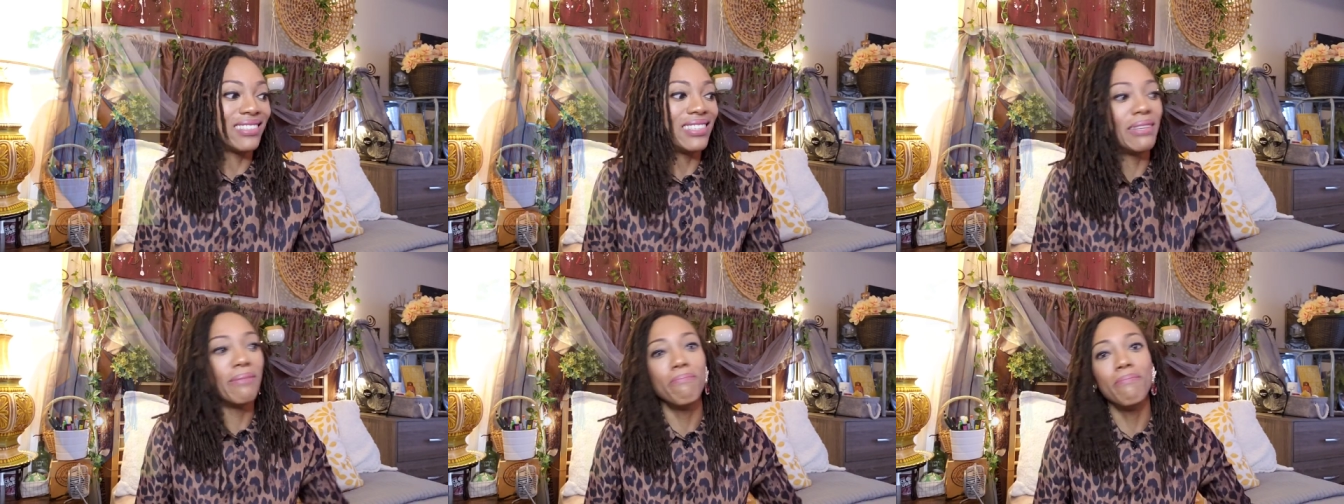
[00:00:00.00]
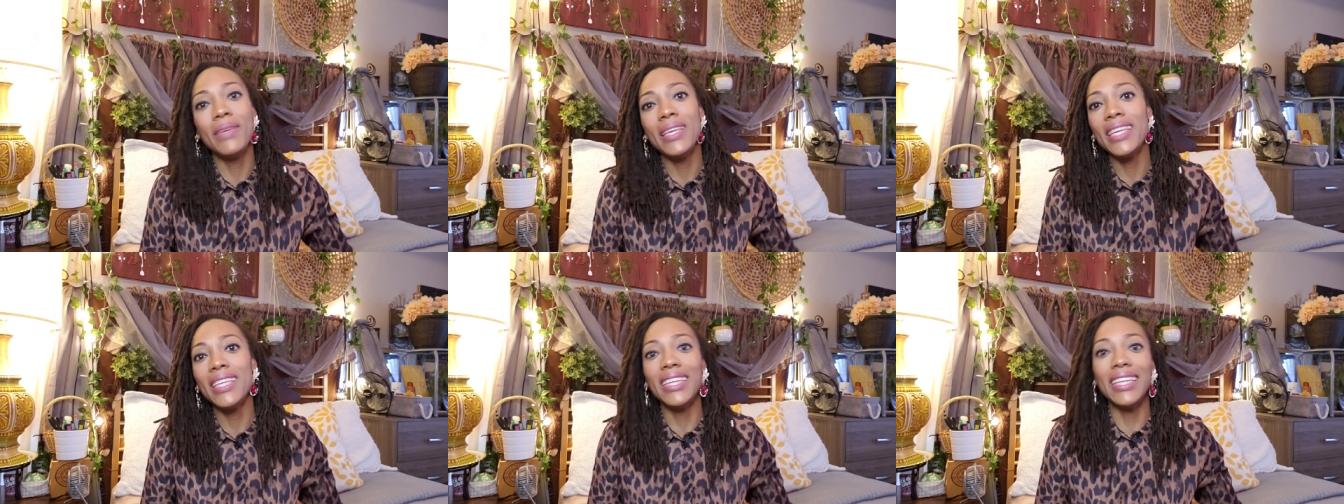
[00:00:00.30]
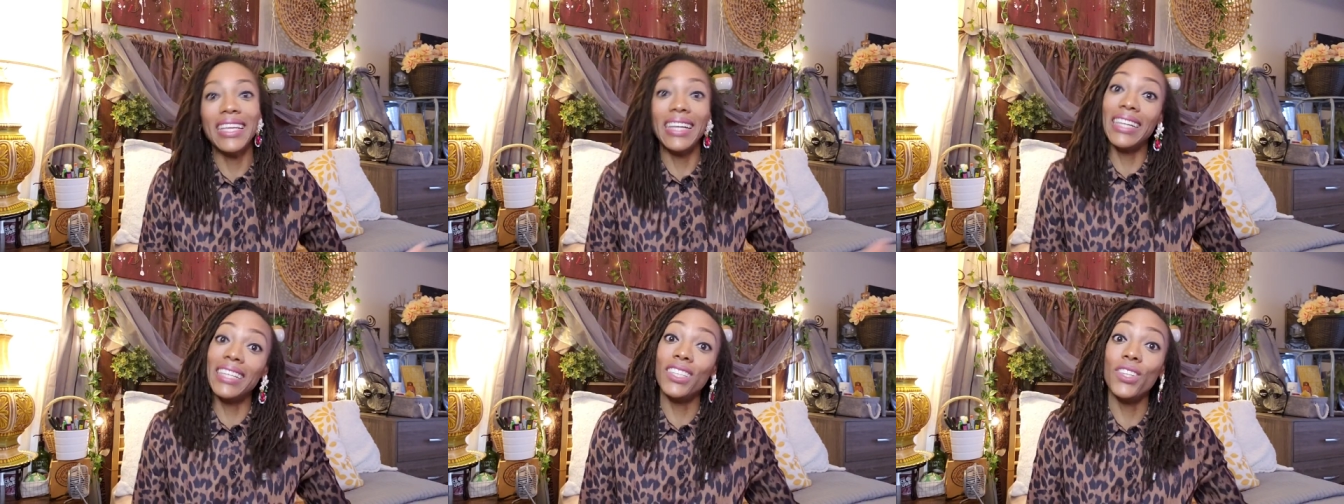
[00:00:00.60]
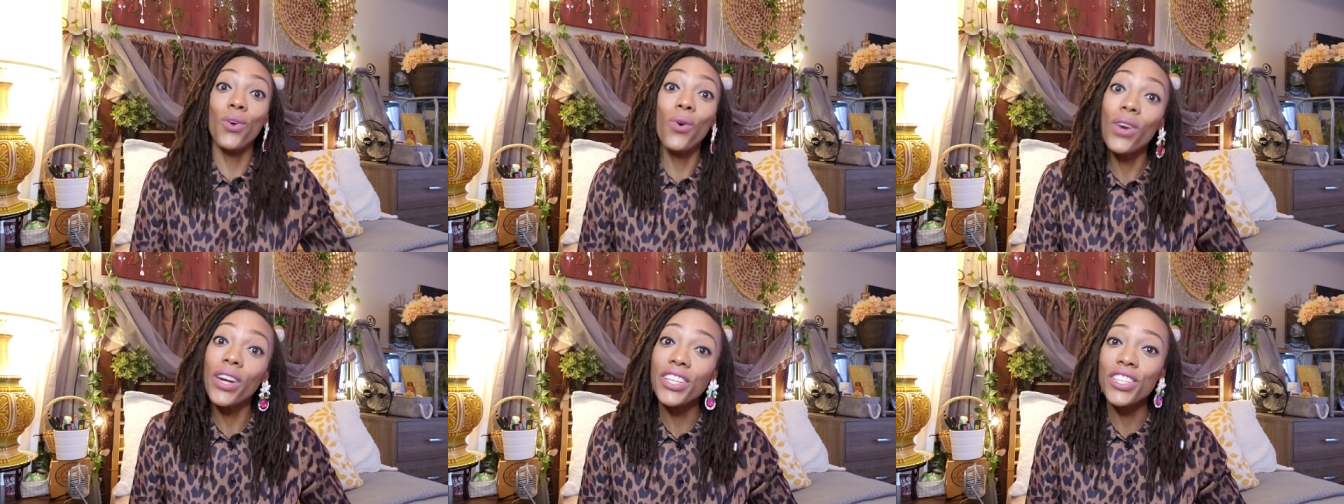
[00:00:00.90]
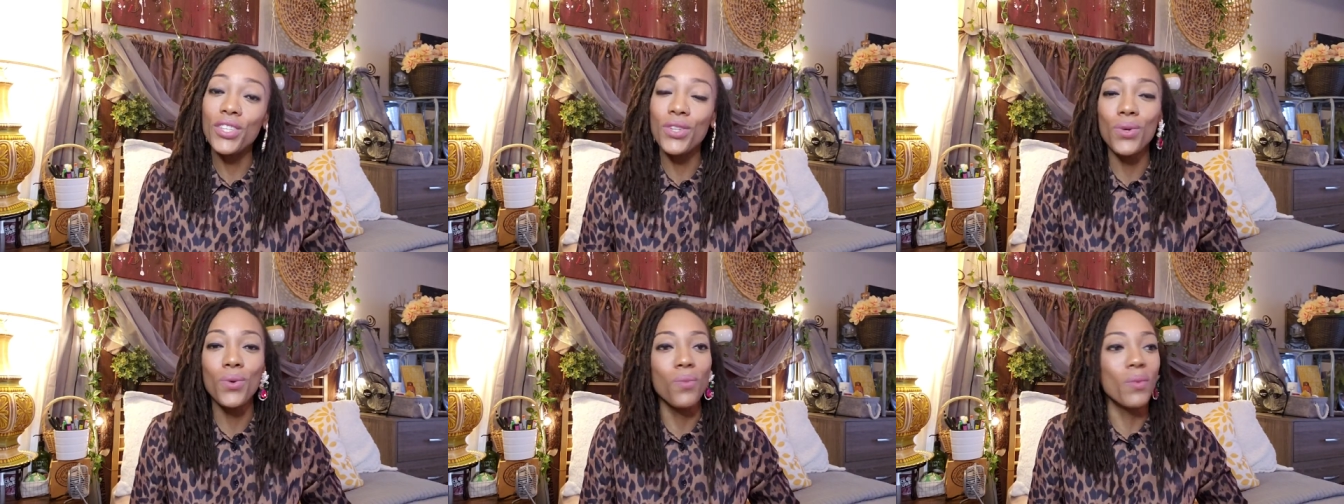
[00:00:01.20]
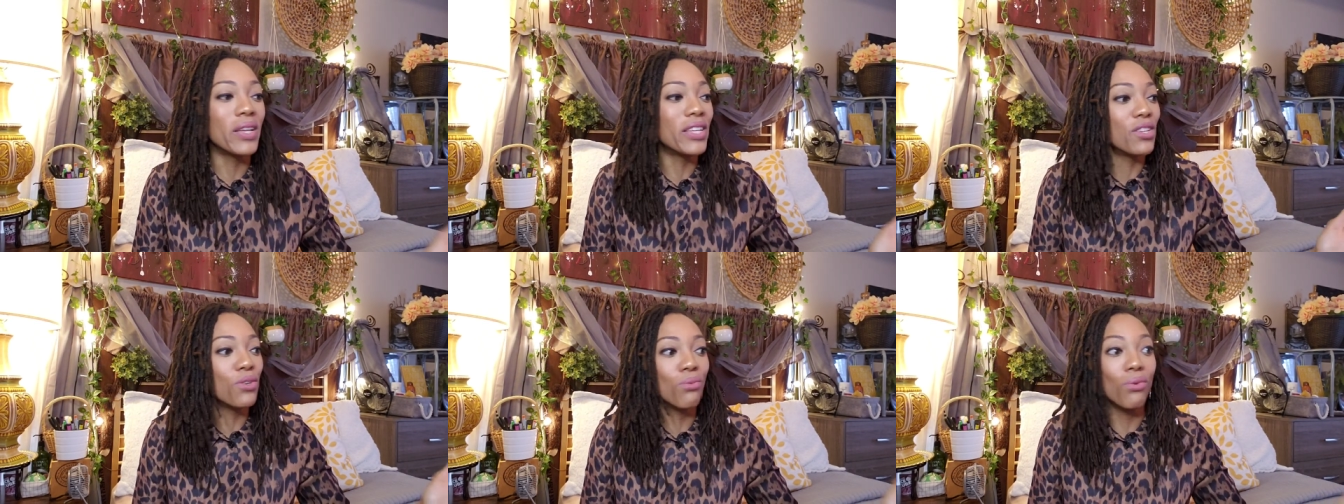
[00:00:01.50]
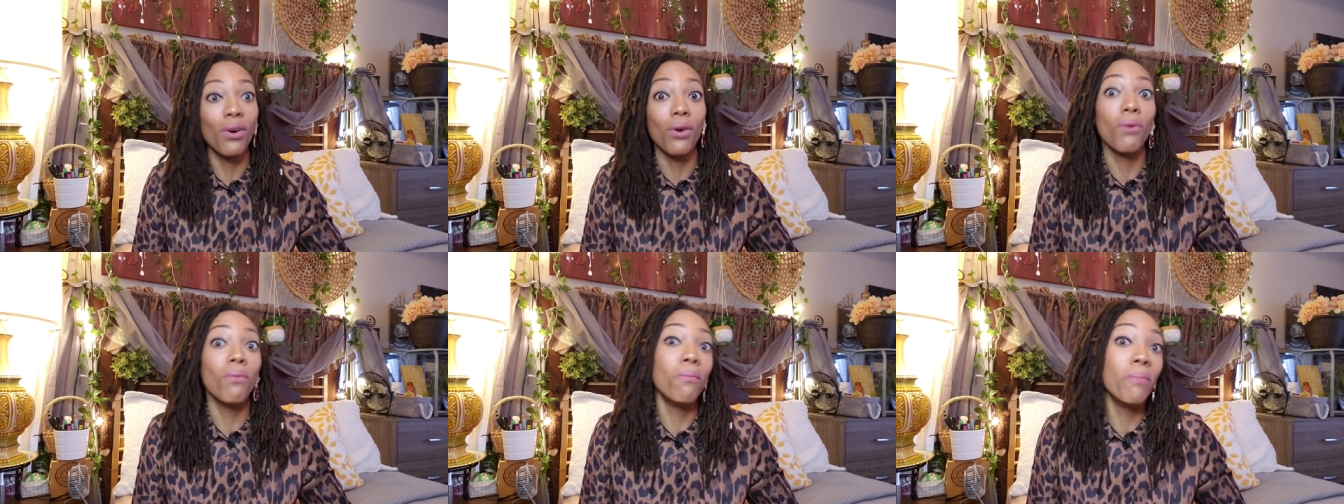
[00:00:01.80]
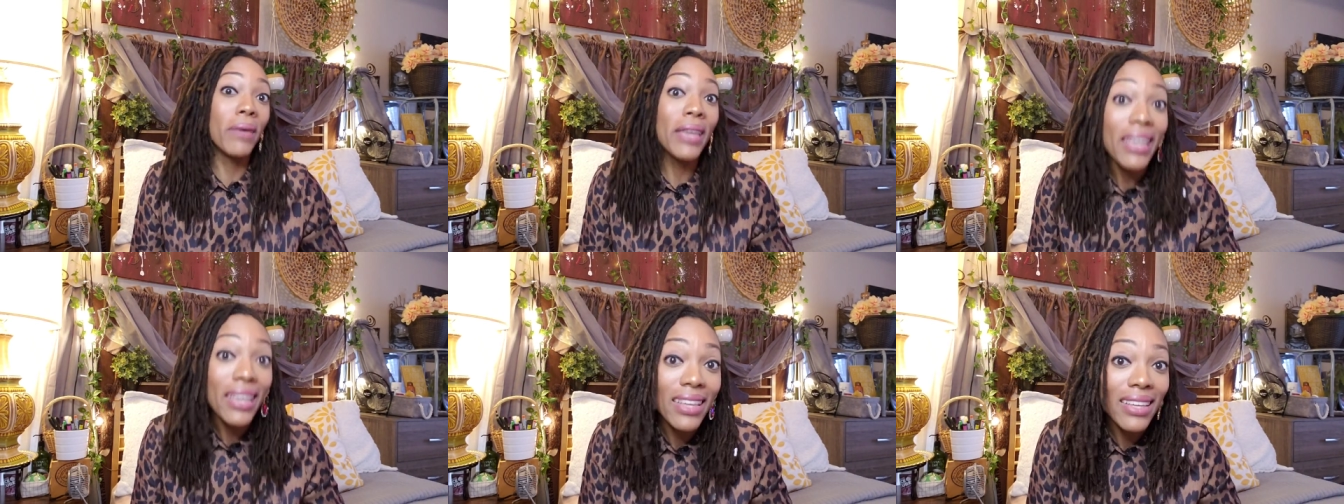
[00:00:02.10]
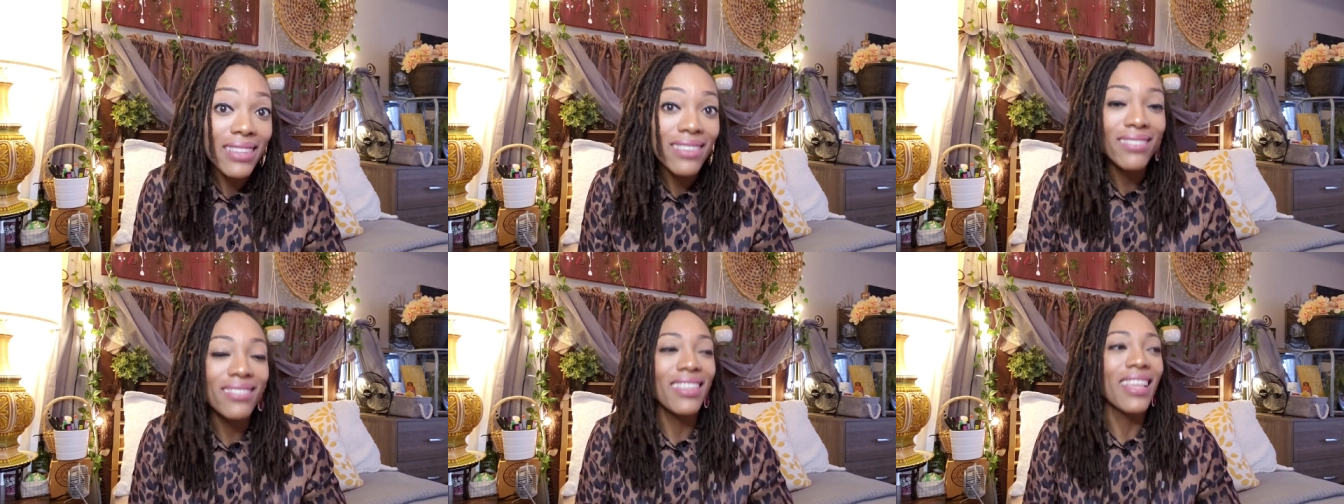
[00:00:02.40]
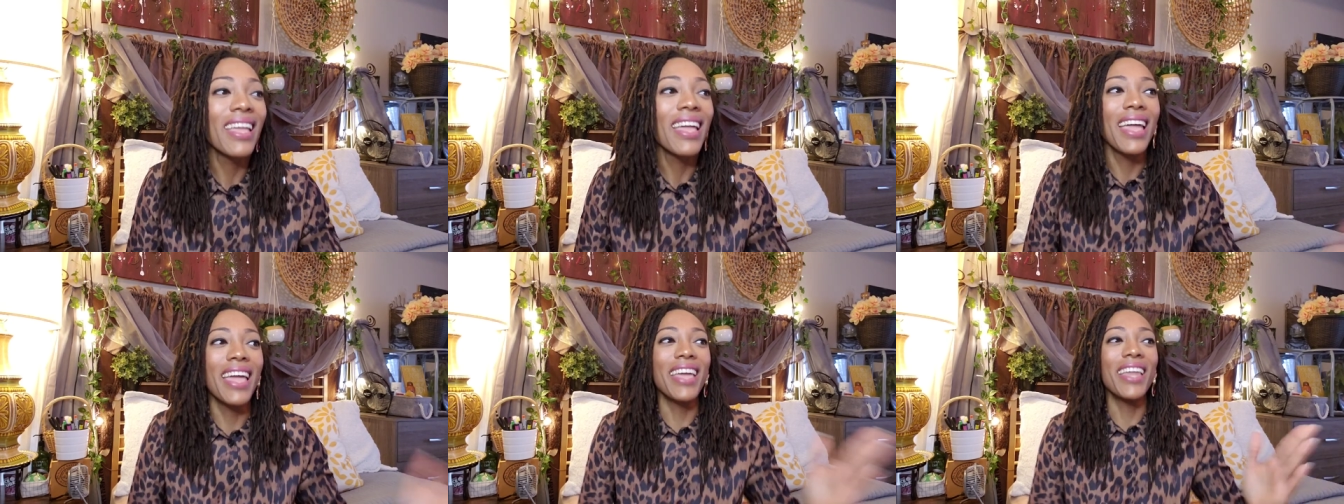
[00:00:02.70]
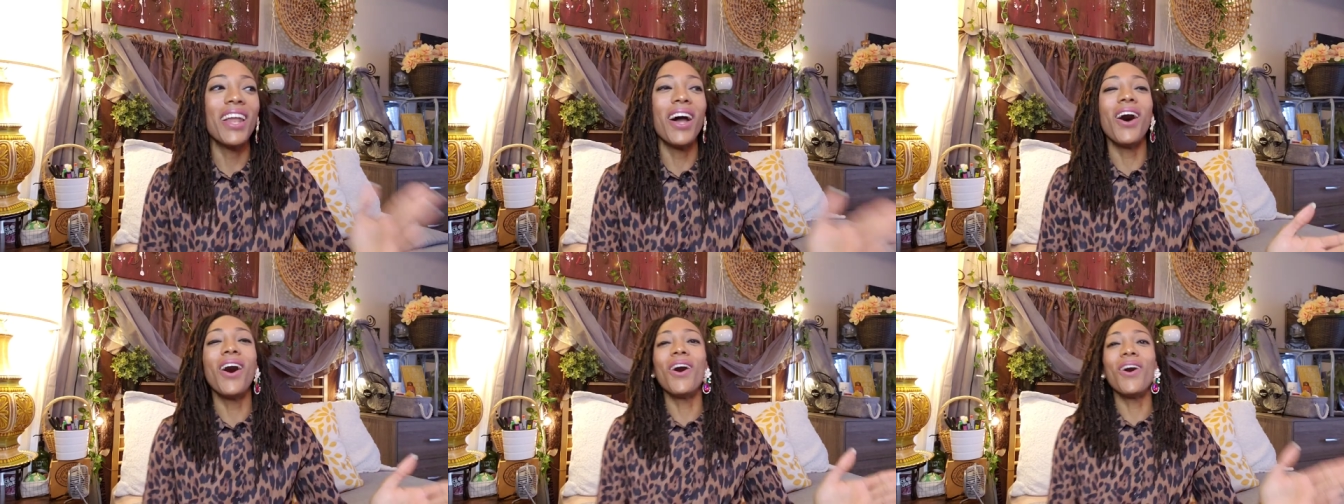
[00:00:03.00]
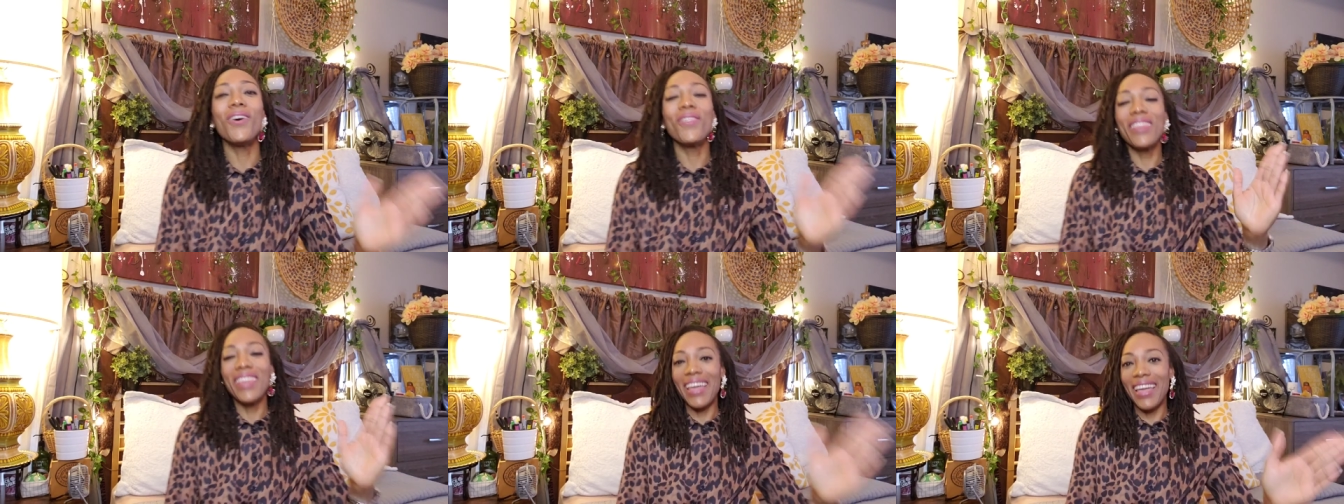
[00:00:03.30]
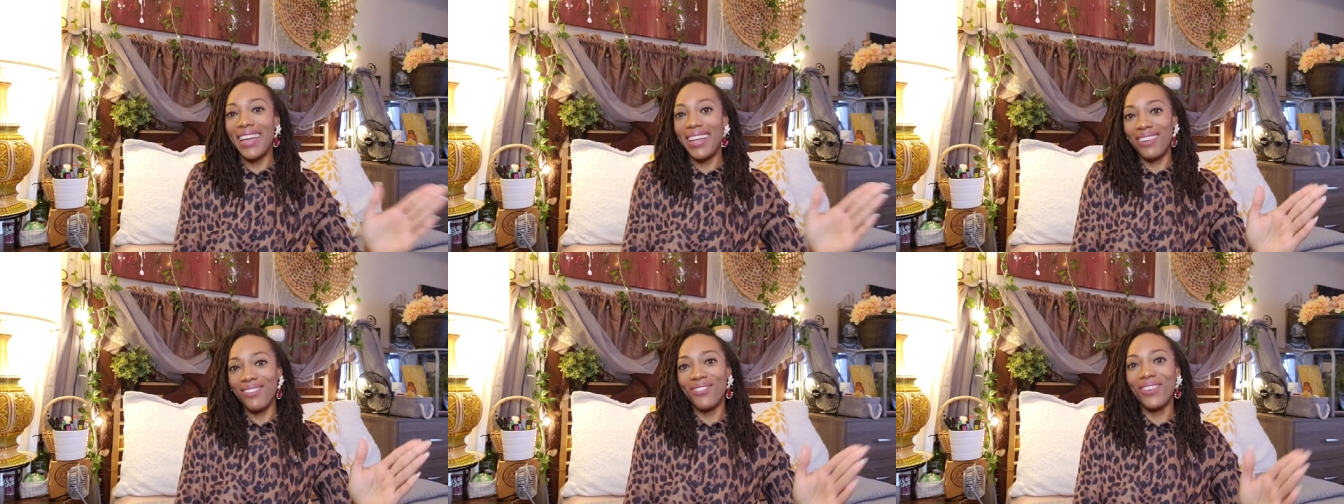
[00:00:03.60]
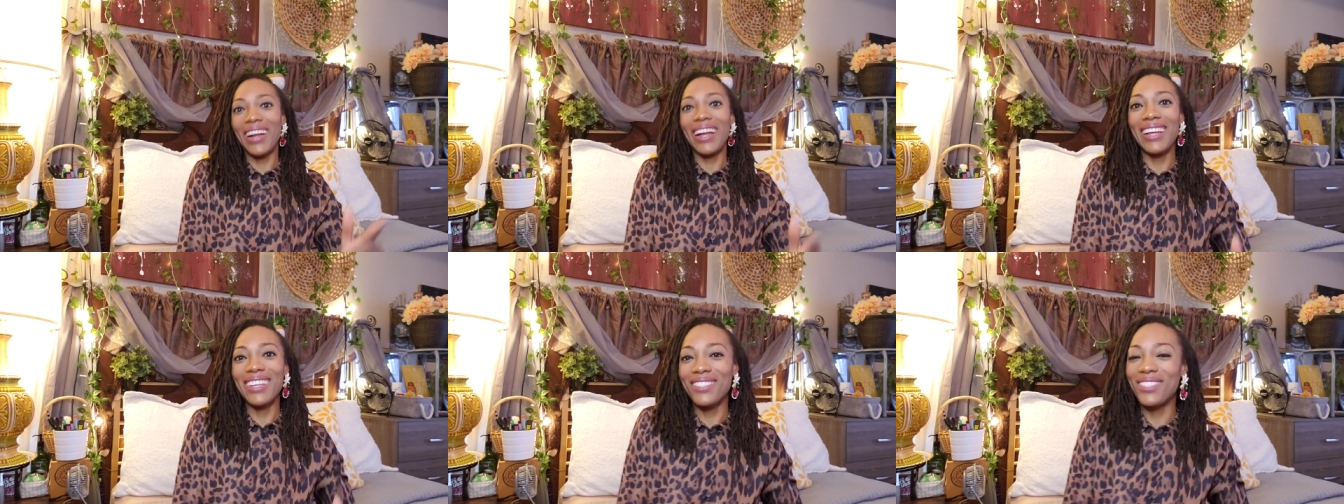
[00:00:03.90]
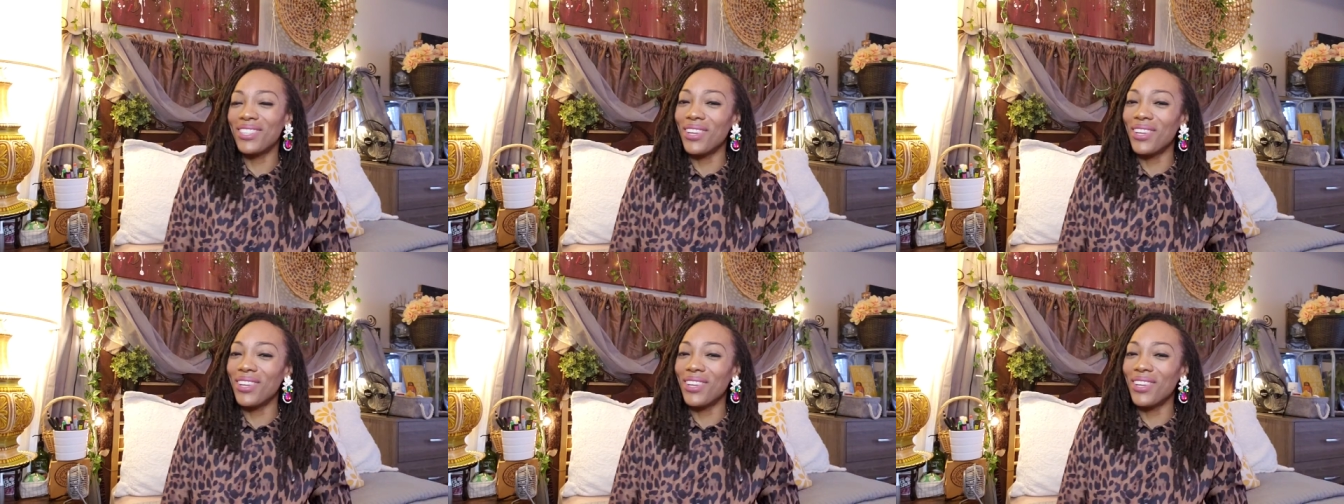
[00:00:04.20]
Did men ignore you when you were obese and all that, right?